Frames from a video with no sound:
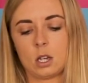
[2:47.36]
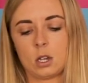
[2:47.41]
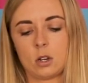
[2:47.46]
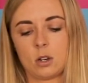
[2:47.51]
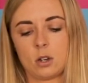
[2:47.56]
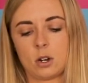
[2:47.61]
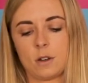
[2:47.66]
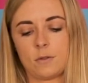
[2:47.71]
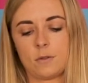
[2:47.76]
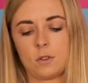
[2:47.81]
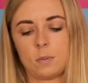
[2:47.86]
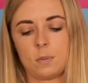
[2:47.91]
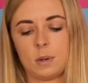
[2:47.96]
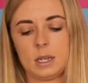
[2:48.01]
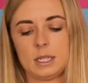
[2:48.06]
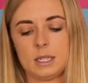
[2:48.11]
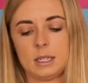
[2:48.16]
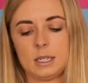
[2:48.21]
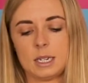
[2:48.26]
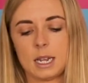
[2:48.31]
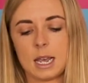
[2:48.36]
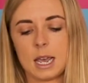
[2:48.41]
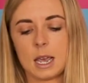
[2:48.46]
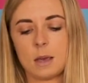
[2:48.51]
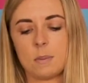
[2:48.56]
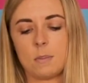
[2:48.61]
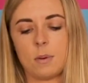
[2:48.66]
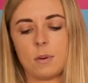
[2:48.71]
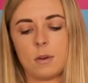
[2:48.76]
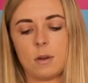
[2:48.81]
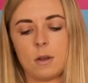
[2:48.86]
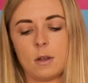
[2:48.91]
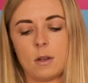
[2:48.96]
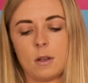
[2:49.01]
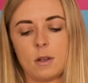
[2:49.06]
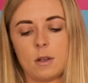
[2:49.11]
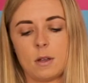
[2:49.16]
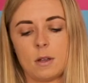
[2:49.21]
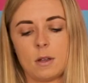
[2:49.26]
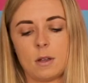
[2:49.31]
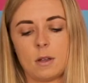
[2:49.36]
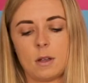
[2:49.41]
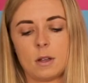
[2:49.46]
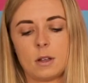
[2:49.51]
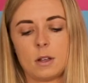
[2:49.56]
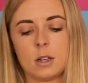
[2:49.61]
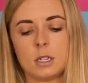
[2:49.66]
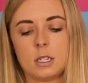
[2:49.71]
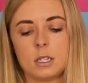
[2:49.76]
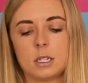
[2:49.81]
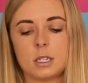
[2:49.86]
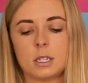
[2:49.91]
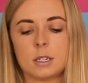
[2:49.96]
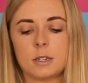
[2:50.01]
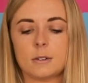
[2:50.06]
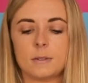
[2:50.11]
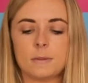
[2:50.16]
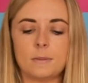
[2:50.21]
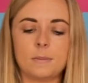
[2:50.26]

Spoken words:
Cut off your piece of tape. Cut.